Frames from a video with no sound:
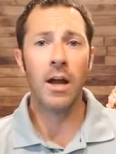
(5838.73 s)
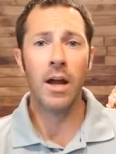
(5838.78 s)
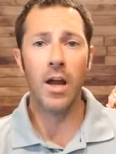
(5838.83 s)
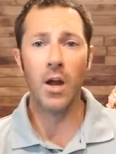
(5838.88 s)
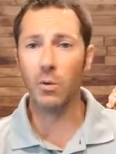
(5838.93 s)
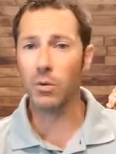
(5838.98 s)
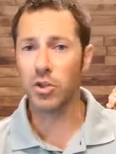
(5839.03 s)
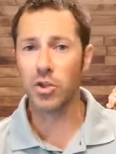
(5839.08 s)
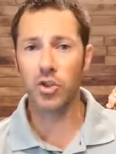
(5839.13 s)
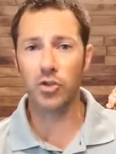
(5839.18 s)

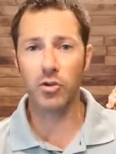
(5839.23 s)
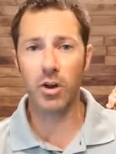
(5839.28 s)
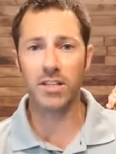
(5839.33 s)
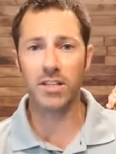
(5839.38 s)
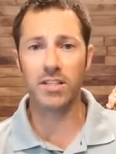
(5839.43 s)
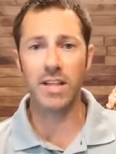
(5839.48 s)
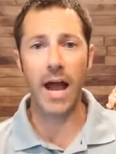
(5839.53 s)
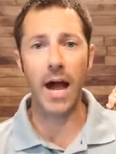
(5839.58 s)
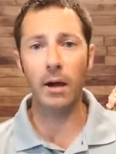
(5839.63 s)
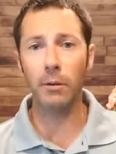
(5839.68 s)
It was
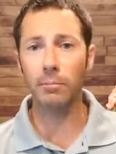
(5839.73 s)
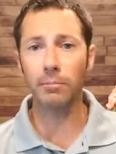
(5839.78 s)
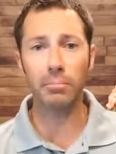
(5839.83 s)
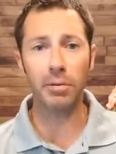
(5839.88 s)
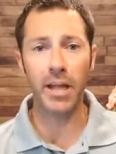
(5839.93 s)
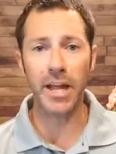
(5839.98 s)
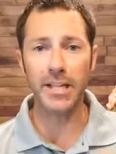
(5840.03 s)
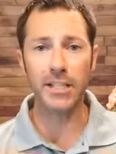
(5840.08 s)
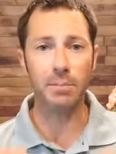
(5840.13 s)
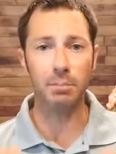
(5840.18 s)
stressed out.
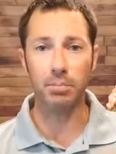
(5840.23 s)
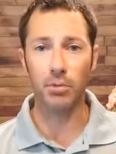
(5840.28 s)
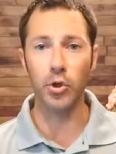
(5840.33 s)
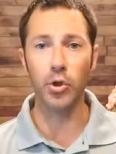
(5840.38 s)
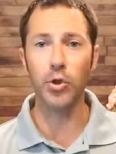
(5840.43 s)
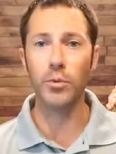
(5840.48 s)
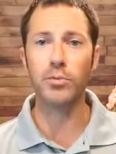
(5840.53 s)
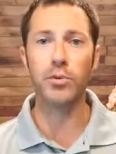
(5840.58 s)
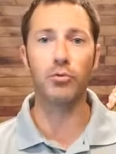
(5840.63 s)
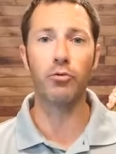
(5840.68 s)
Plants
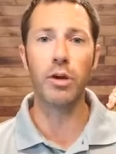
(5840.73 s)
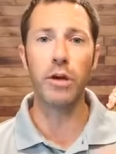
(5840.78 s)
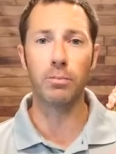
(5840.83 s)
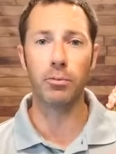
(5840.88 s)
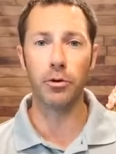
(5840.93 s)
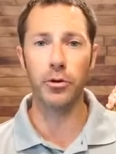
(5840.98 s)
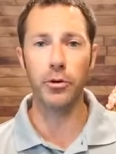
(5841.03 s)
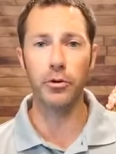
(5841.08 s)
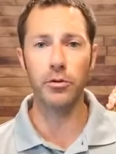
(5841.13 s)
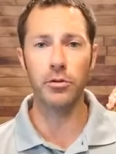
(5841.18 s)
bloom to
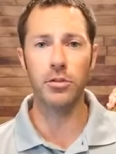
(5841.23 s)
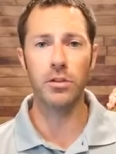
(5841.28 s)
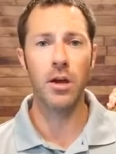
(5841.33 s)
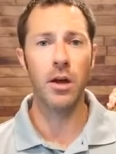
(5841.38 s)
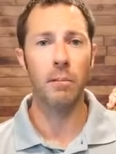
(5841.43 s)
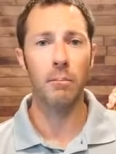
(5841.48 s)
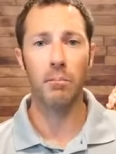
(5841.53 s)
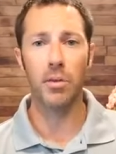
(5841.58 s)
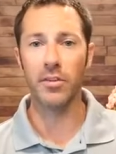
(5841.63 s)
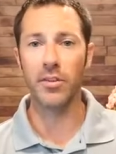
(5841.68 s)
reproduce,
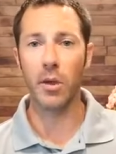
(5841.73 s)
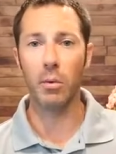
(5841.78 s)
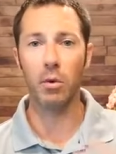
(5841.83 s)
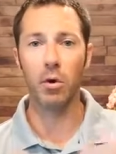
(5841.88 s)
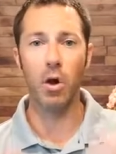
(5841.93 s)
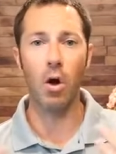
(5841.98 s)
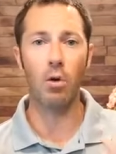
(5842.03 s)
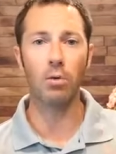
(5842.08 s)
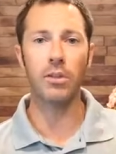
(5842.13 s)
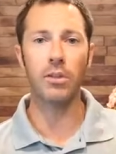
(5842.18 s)
but they
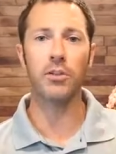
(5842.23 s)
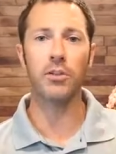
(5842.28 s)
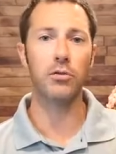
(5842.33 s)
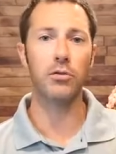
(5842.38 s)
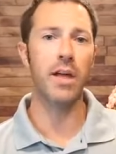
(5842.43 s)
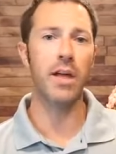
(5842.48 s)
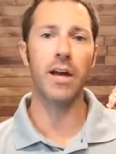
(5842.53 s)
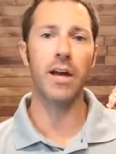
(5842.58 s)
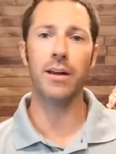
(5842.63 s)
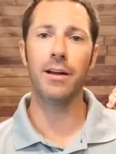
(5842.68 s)
will only
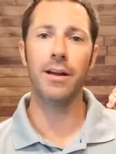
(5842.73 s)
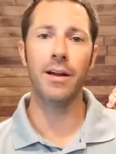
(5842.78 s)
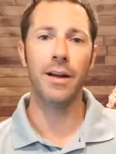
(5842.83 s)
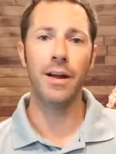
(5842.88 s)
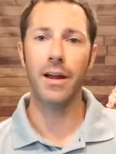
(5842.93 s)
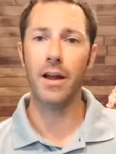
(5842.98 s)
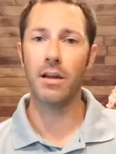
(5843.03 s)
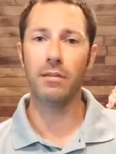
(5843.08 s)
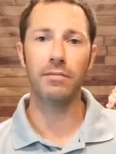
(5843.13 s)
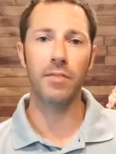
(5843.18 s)
do that
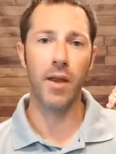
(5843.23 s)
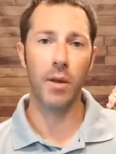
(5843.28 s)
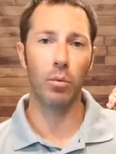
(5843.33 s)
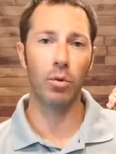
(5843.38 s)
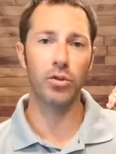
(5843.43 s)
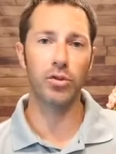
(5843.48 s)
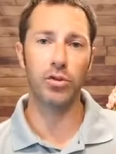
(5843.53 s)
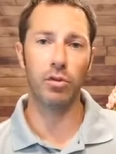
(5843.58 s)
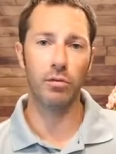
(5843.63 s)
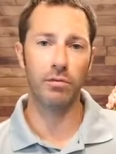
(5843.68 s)
if they
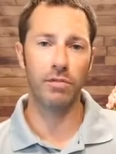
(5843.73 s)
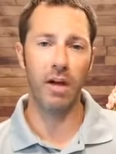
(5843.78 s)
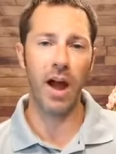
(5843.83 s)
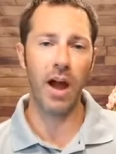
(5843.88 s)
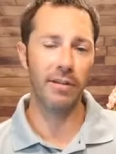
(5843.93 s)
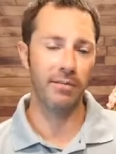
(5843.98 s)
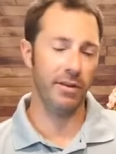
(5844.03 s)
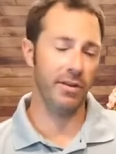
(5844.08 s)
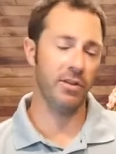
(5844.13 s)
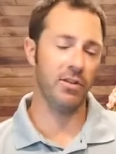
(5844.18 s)
will
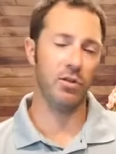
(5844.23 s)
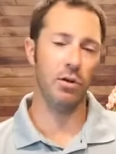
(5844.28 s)
survive it.